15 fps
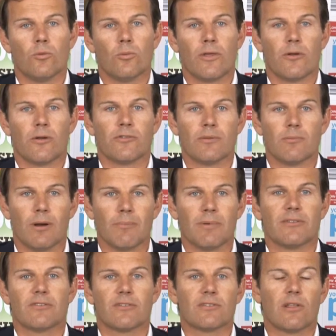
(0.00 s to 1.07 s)
whether it's in my
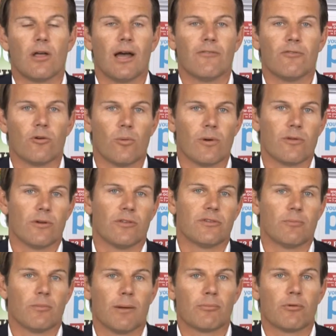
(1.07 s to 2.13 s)
business life or whether it's
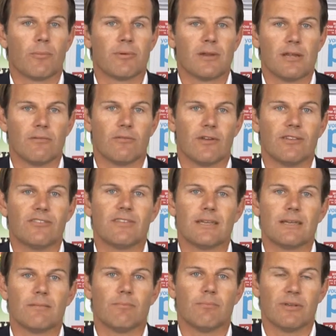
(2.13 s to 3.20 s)
in my property
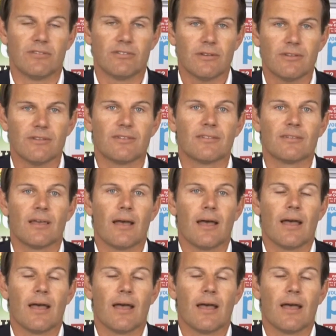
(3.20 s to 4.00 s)
investing business,